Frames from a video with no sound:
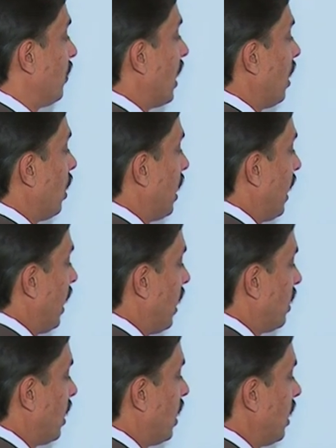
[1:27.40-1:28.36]
Then
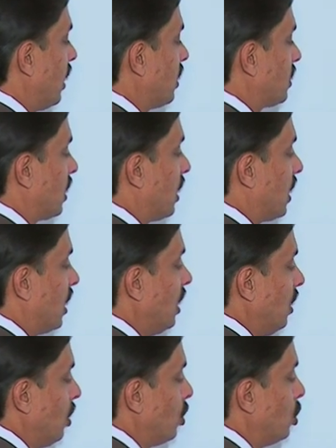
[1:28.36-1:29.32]
another is
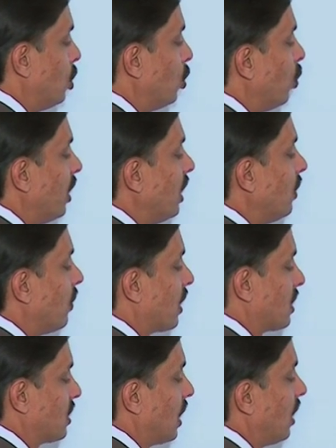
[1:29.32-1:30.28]
the
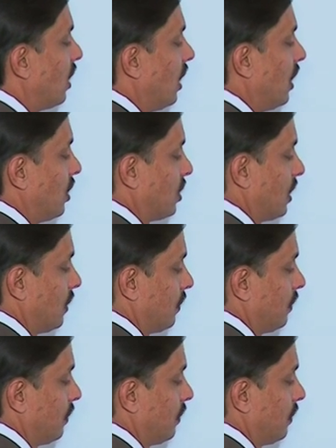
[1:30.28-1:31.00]
universal relation.